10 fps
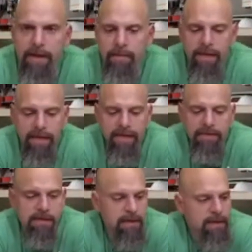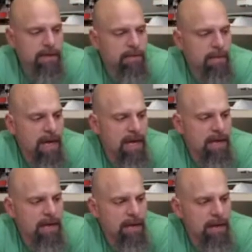But yes, the, the
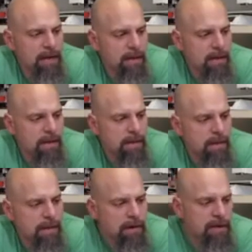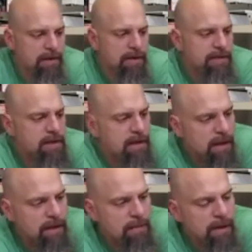main, I'll get to this a little
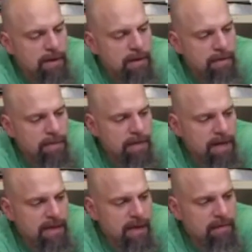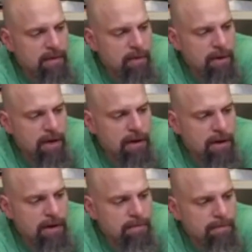later, but the main thing I've been working
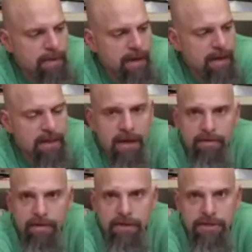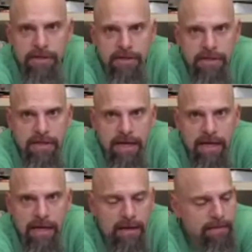on, and I think I finished it
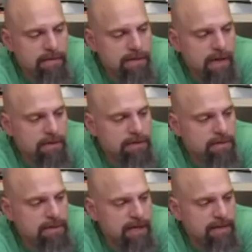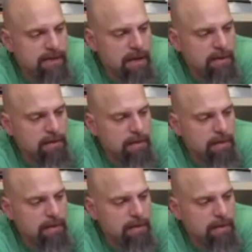today, just got to do some testing,